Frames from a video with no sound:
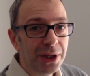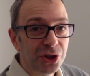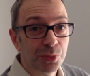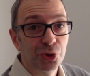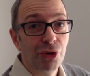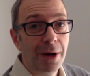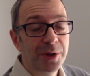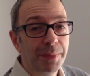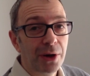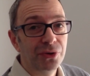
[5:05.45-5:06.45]
Subscribe
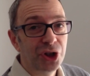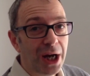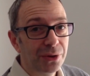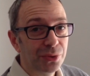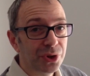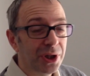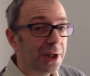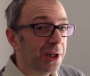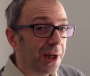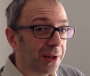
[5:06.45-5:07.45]
to both channels.
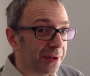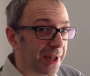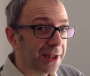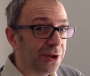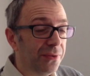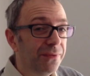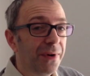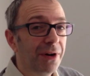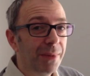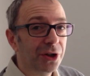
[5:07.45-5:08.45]
Thank you
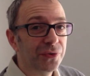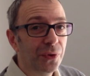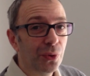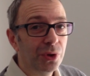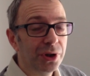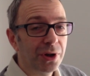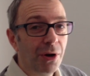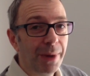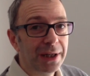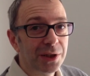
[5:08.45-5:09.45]
very much for all your
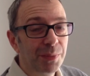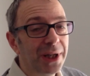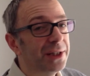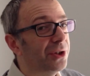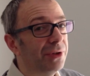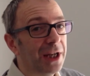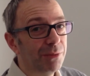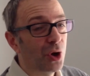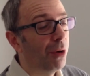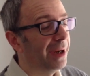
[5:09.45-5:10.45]
comments. Please do
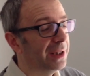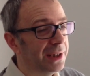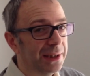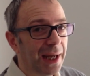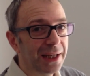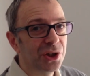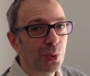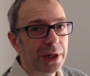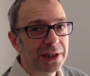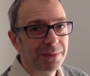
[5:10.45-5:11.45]
keep commenting and
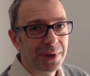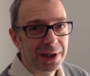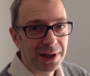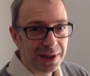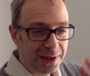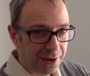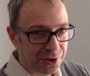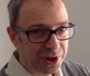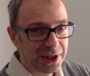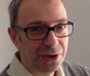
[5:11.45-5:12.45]
tweeting me. I'll
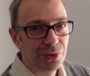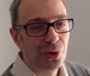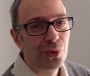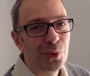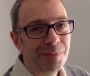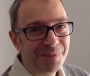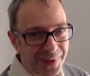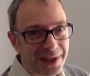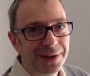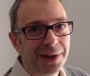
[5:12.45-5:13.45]
see you all
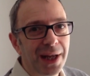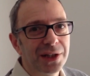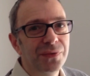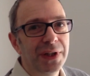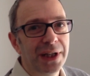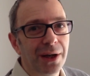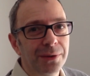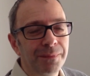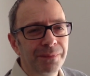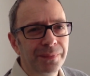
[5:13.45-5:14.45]
in the next video.
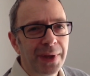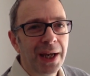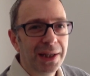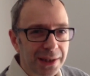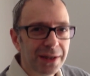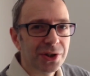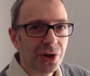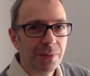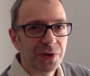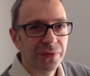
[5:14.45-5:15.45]
Now it's
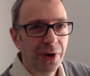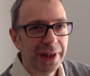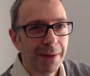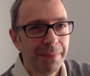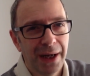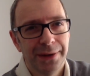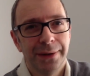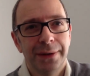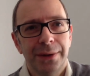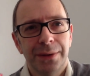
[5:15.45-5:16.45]
time to find that
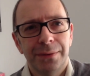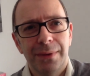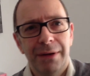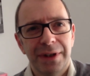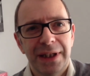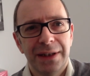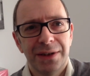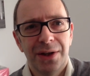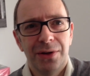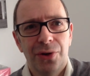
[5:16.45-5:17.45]
button. Where is
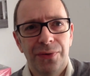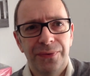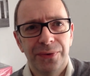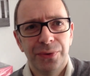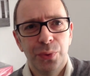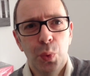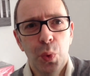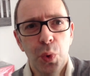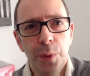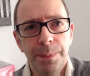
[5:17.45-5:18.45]
it? Turn off.
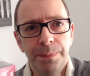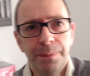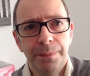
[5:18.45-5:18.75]
Whoop.